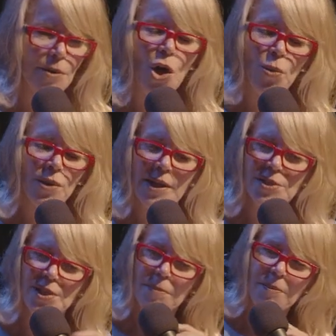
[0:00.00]

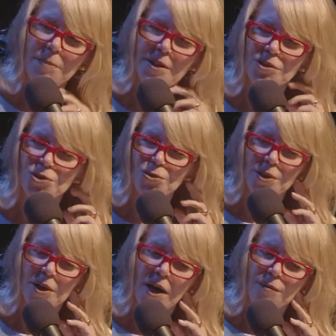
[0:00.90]
coalescing maybe into a
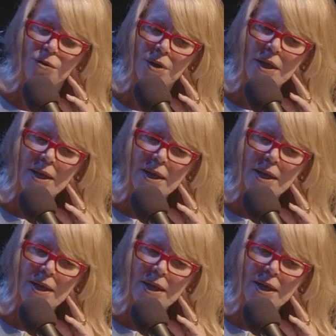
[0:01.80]
novel.